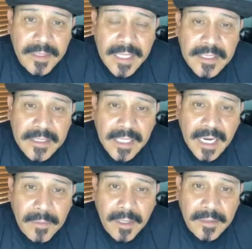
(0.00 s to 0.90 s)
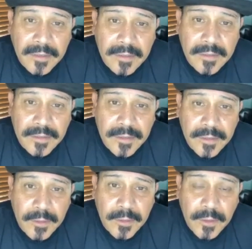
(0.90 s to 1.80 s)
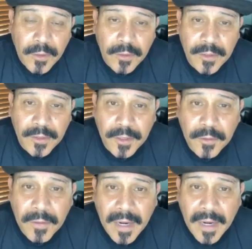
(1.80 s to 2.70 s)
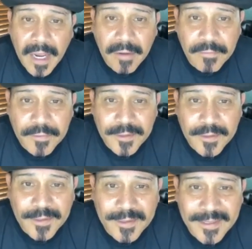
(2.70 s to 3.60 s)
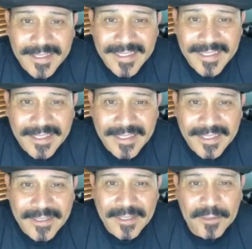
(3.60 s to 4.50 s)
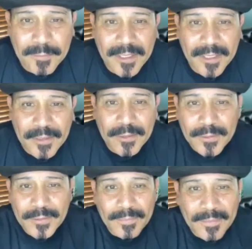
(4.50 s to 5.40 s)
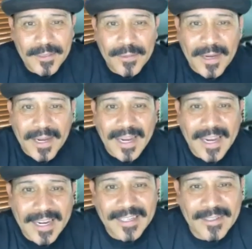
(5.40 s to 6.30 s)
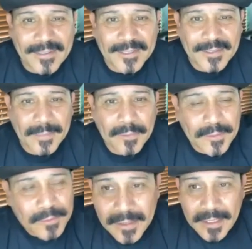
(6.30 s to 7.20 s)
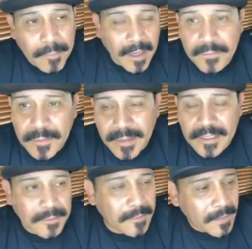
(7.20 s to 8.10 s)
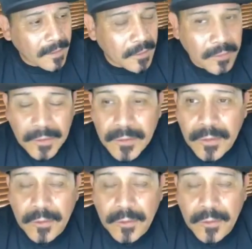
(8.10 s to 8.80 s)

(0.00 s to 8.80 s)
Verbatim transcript: that time on learning the craft. It mm-hmm. was my new my new high, you know. So anytime I went to a new improv place or a new theater group,